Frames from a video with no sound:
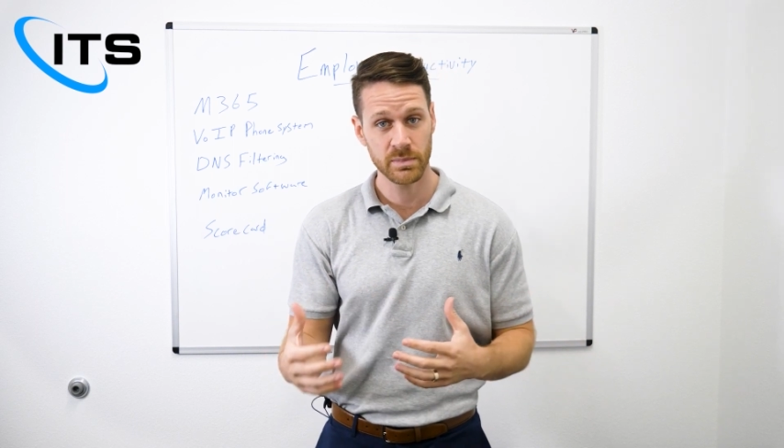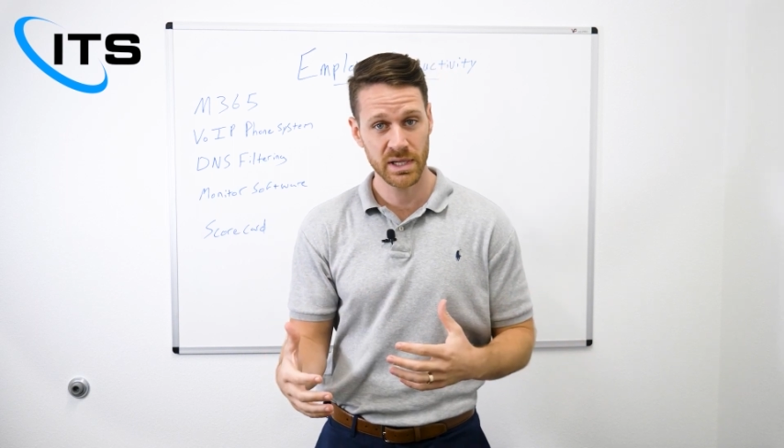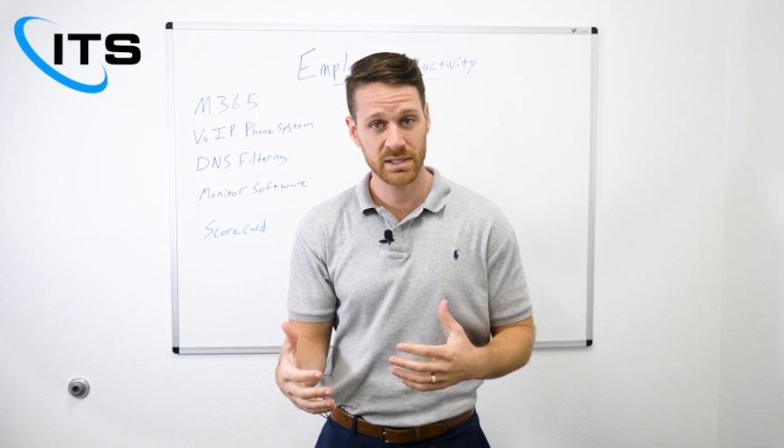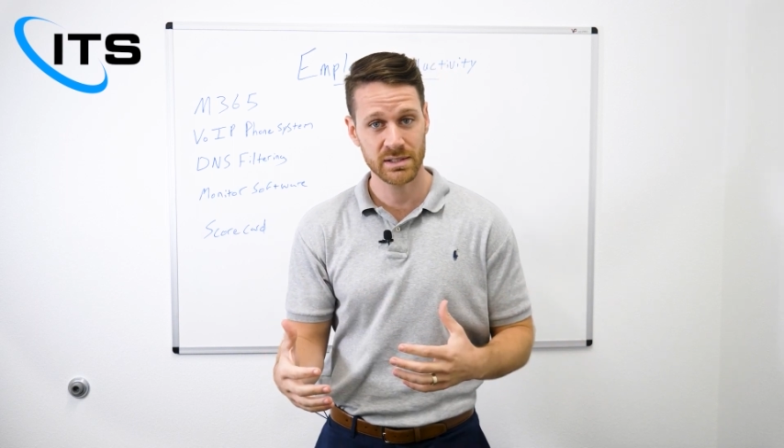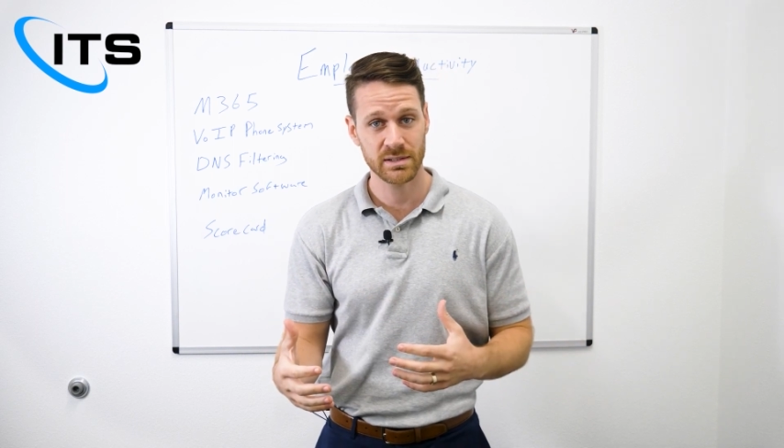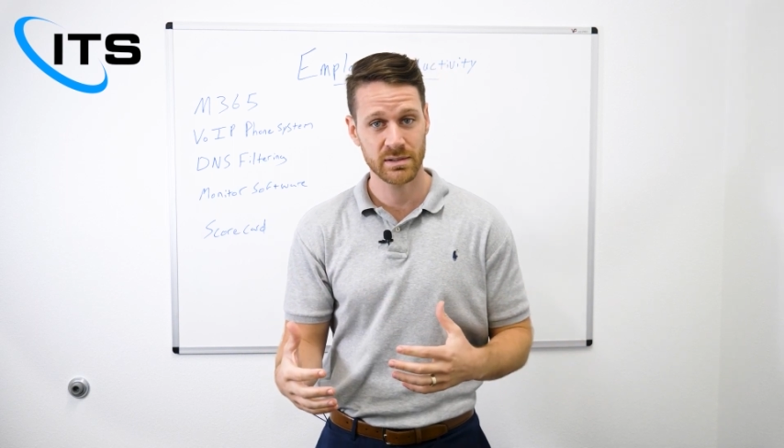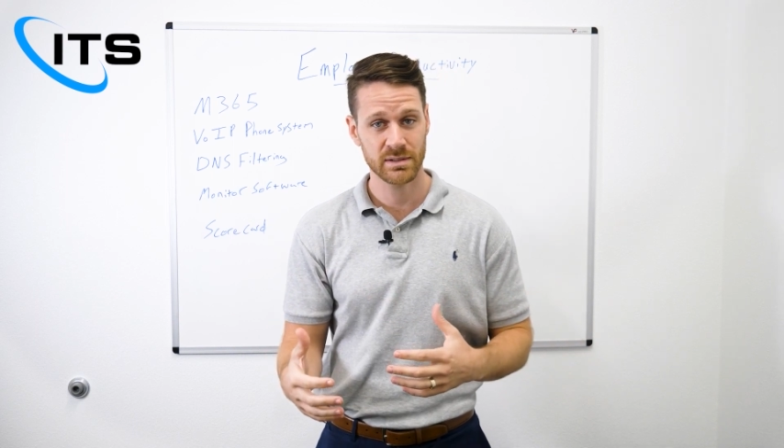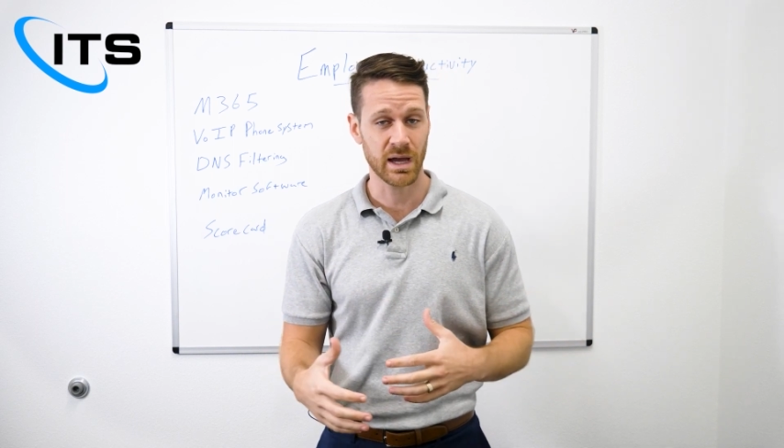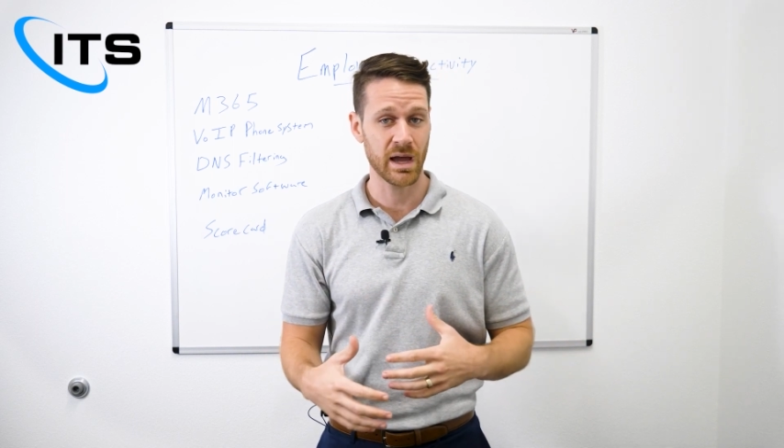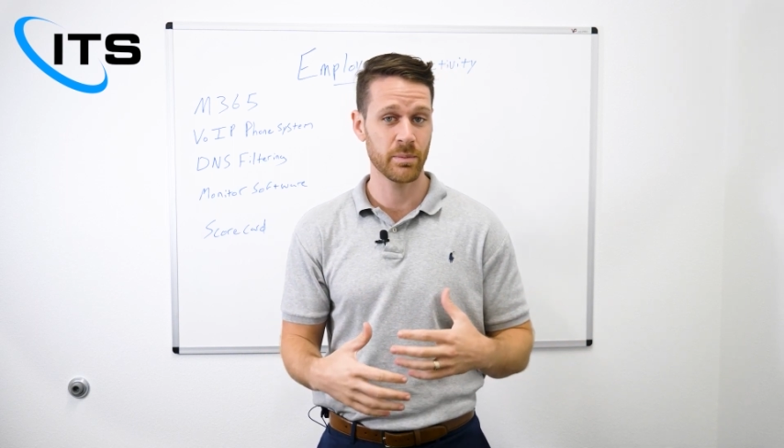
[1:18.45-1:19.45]

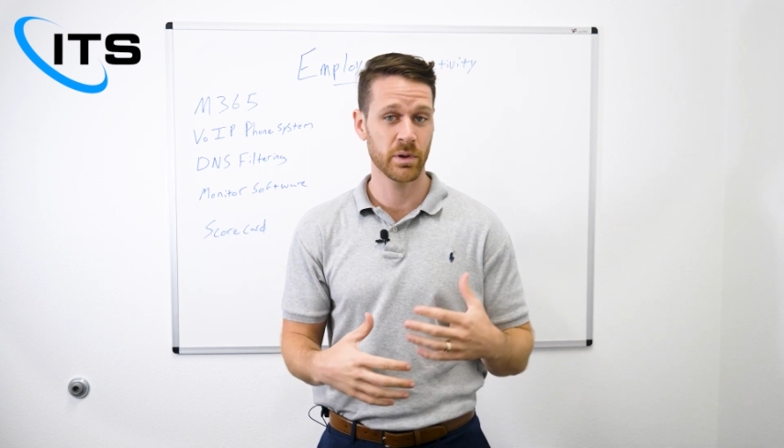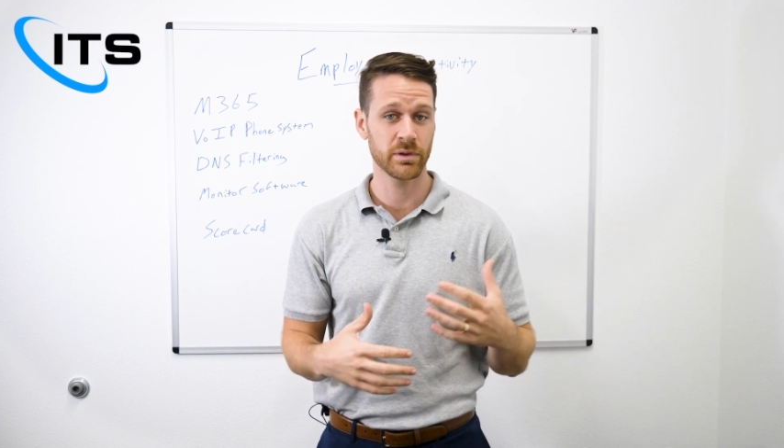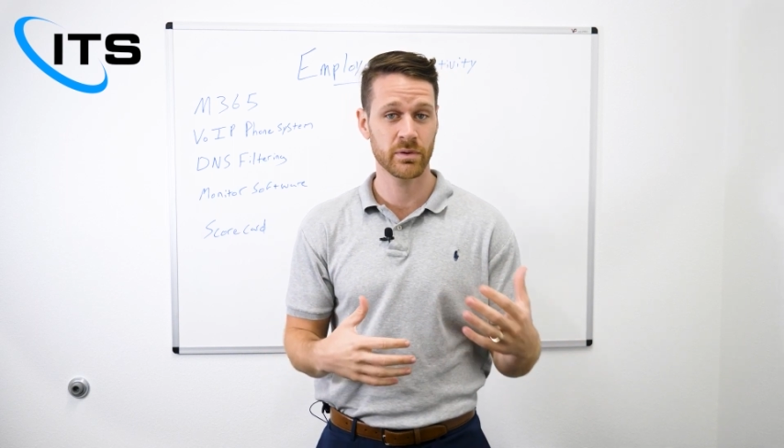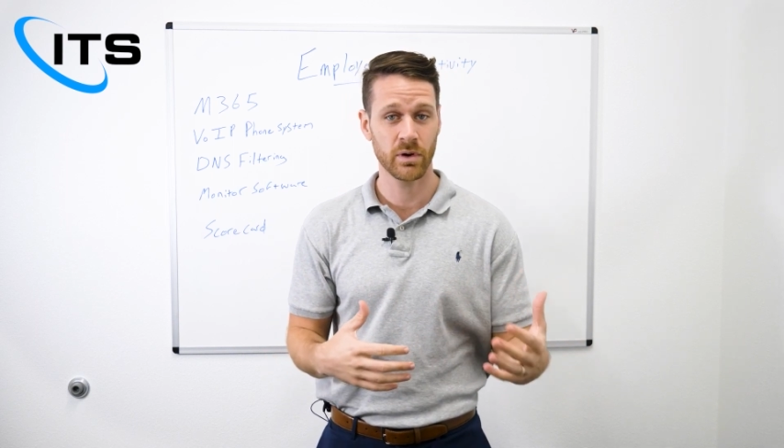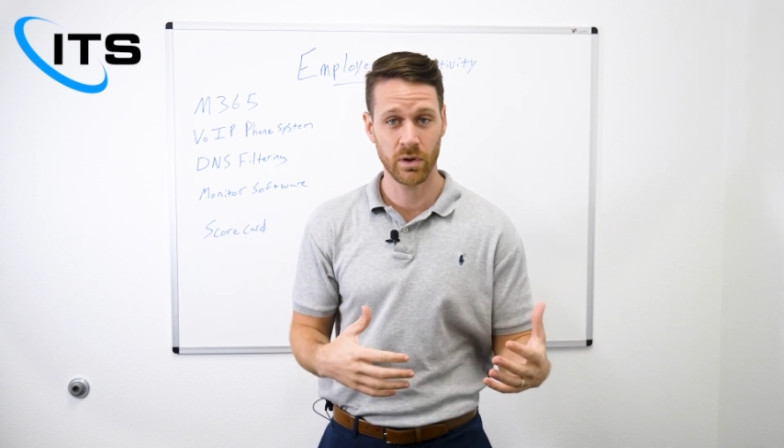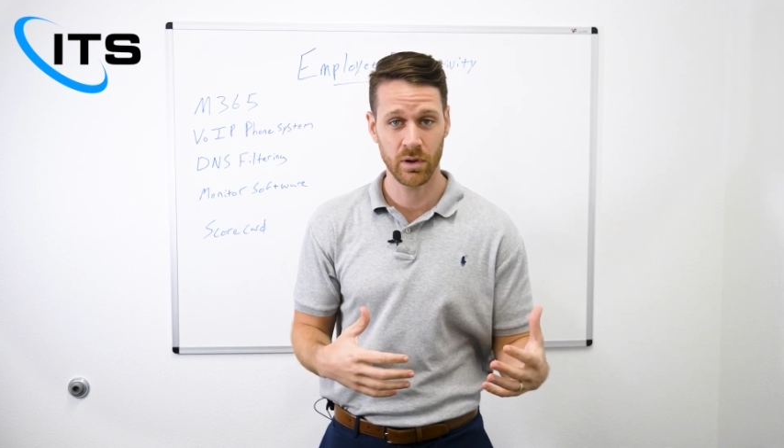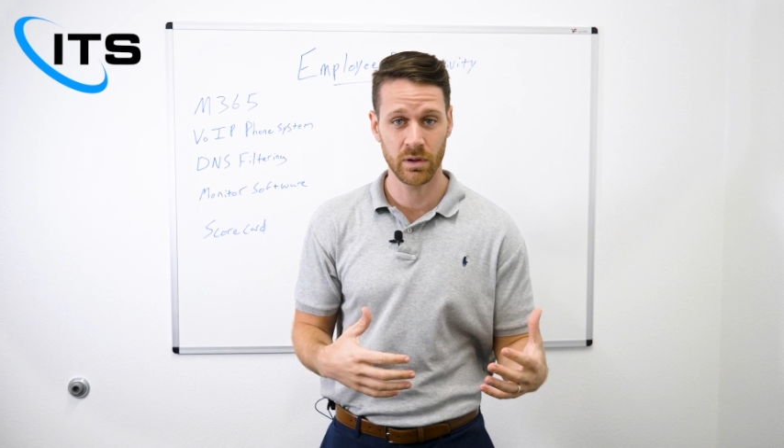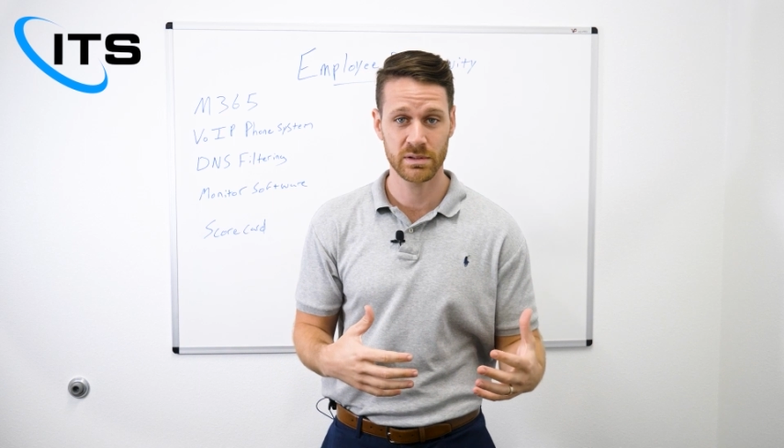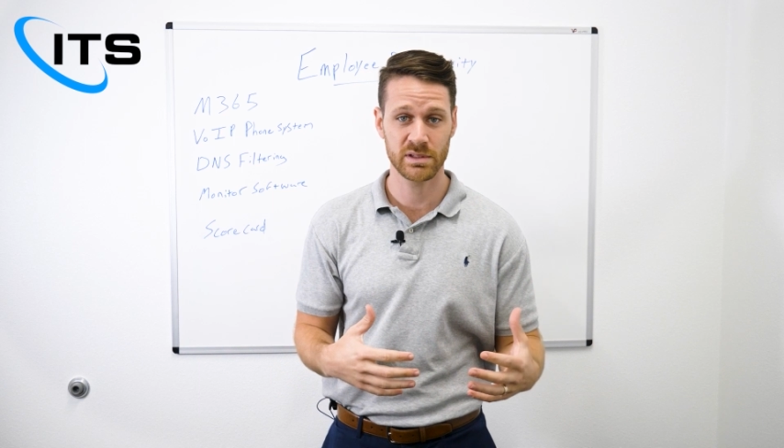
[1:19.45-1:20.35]
missed, time on the call.